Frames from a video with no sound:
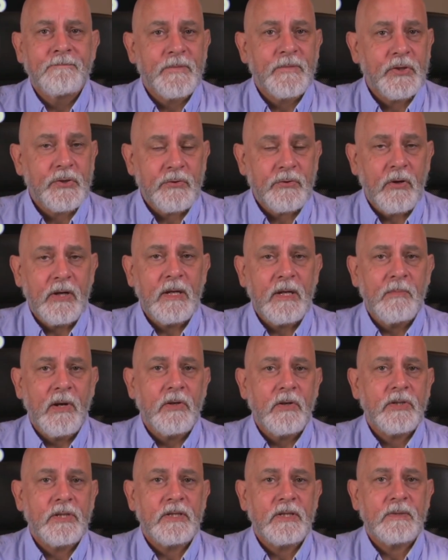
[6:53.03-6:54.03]
strong
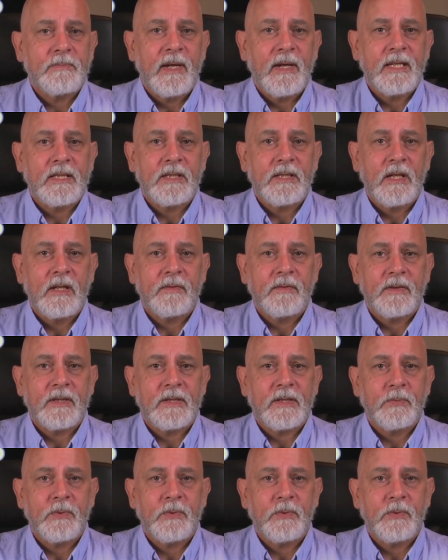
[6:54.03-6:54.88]
emotions may surface,